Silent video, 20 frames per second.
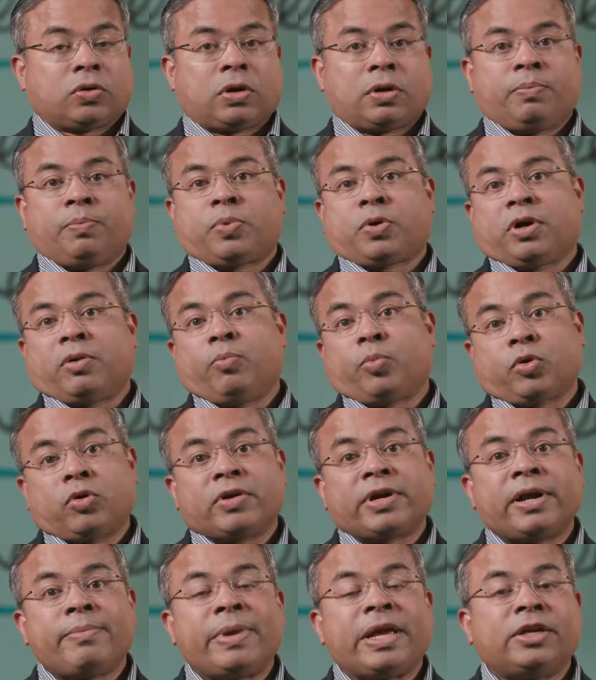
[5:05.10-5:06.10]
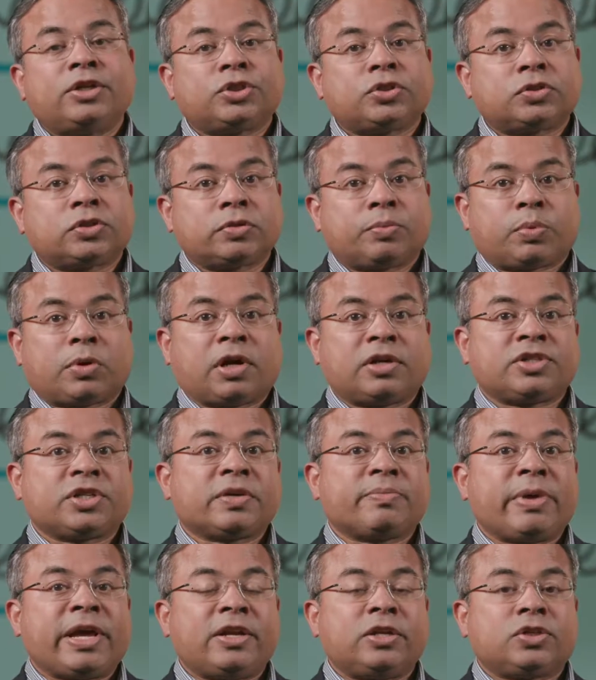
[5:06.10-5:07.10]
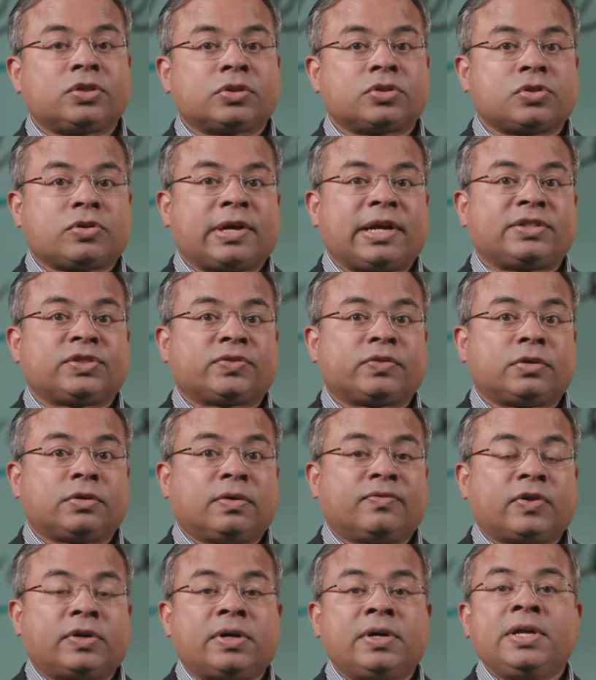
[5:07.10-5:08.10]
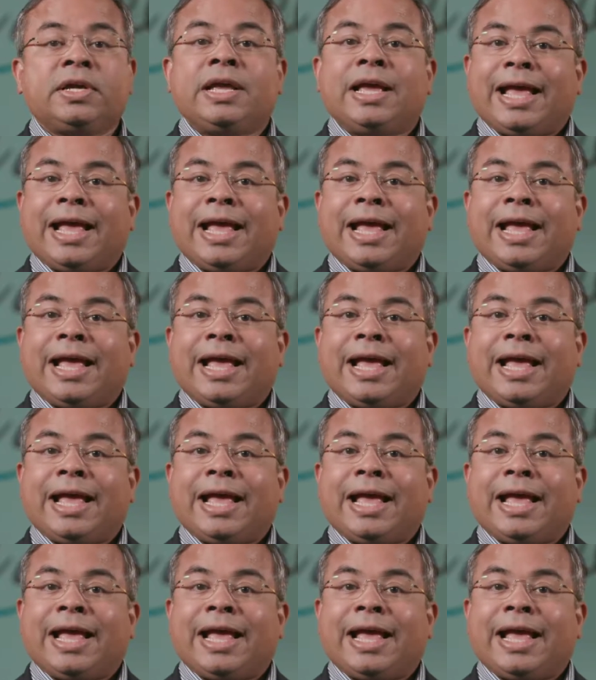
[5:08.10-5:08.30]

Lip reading: or program managers or project managers transfer over?